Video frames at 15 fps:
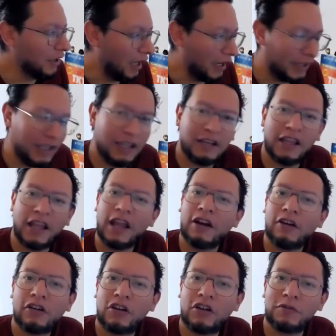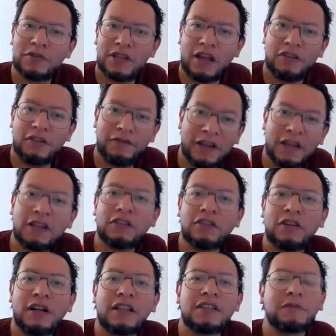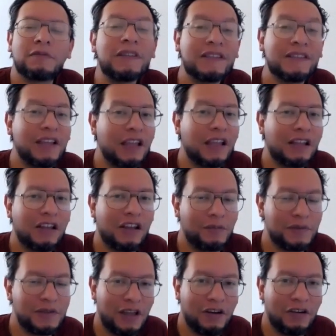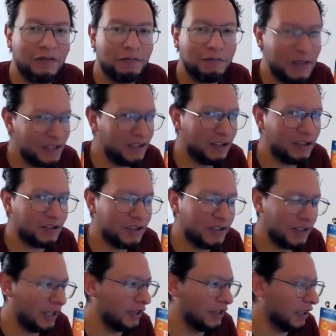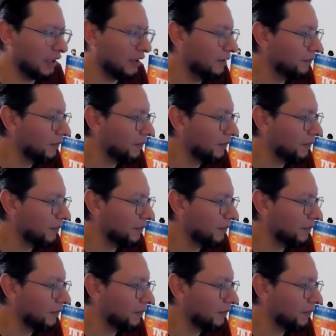Again, error comes out of ignorance, mistake comes out of misunderstanding.